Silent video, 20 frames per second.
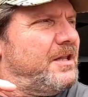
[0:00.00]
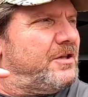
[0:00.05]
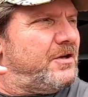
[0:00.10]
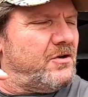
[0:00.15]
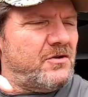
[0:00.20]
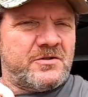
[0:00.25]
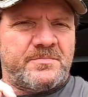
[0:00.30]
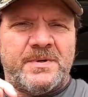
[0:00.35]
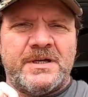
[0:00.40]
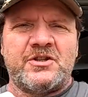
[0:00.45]

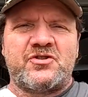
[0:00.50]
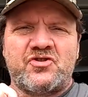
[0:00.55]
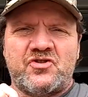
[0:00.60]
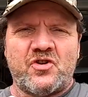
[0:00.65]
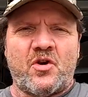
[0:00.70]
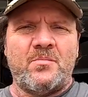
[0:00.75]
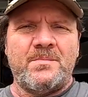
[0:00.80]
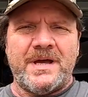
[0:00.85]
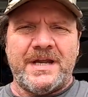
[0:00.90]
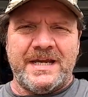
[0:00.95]
there's been
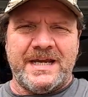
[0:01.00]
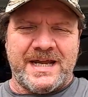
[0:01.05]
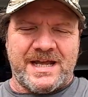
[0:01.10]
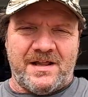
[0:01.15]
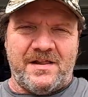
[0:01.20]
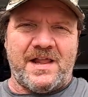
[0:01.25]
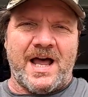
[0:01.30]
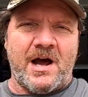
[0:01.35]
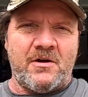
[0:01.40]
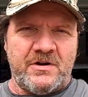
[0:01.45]
so many
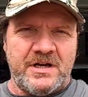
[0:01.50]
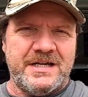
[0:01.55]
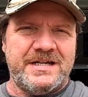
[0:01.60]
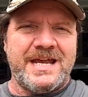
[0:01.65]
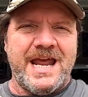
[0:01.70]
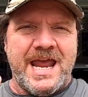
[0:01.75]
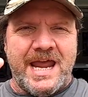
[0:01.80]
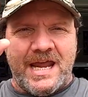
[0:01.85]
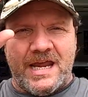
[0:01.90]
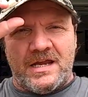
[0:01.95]
cloudy
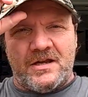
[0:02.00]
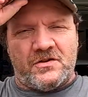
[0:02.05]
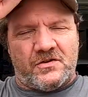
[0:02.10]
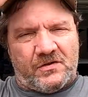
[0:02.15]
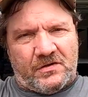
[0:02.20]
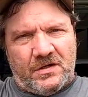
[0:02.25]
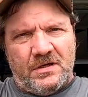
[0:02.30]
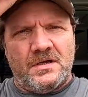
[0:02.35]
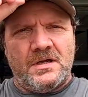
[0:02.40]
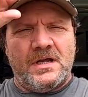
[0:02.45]

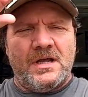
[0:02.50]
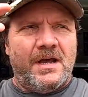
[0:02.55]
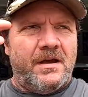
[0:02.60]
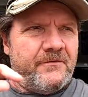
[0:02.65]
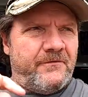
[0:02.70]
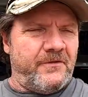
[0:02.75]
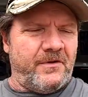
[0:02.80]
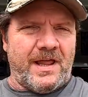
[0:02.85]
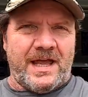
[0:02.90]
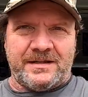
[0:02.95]
days.
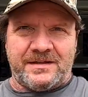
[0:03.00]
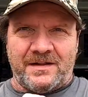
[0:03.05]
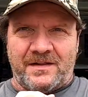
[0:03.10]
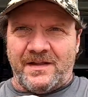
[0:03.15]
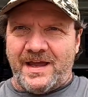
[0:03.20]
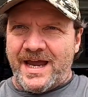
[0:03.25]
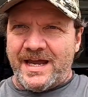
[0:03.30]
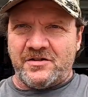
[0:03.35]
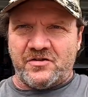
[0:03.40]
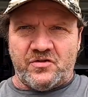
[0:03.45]
For like the
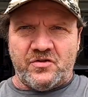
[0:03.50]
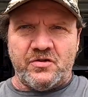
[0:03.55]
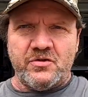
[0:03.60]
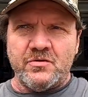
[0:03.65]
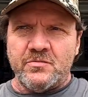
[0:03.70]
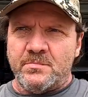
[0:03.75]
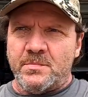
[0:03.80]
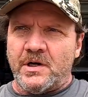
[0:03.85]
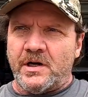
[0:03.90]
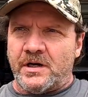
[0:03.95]
last
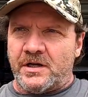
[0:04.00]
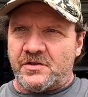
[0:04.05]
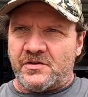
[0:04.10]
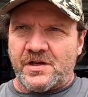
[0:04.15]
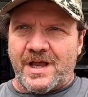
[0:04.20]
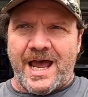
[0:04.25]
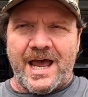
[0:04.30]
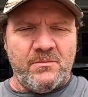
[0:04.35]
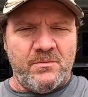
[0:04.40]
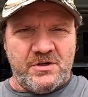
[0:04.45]
2
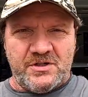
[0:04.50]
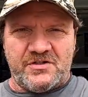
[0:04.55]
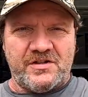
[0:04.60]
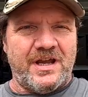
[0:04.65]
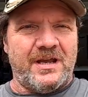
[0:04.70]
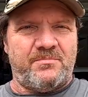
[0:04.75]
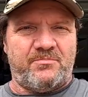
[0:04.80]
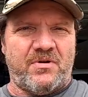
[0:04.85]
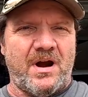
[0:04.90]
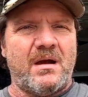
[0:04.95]
months, I would
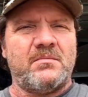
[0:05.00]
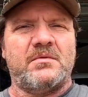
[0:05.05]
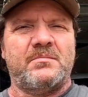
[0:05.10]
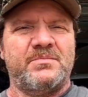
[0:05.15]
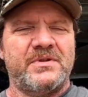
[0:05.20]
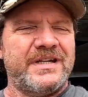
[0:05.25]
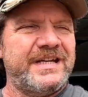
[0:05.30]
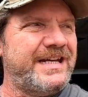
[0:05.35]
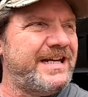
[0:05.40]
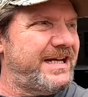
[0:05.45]
say
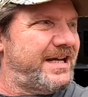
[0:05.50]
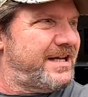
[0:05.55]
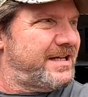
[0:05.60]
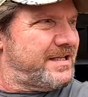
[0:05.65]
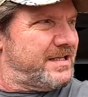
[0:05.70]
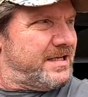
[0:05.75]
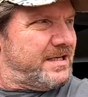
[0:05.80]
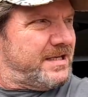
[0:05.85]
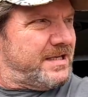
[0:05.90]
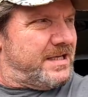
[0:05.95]
probably
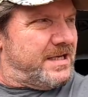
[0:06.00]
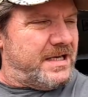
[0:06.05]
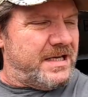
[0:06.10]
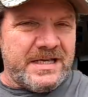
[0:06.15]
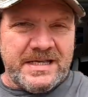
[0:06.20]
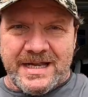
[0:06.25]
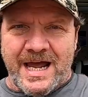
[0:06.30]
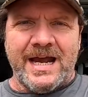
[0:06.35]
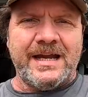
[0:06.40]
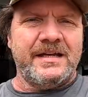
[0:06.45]

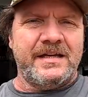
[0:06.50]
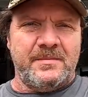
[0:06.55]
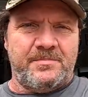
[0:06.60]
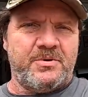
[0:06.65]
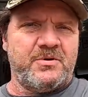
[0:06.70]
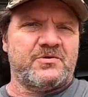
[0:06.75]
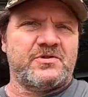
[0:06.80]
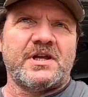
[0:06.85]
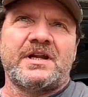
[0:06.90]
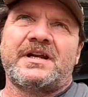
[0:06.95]

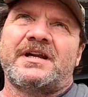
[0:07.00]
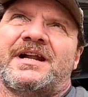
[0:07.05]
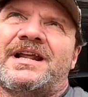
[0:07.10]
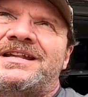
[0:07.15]
90%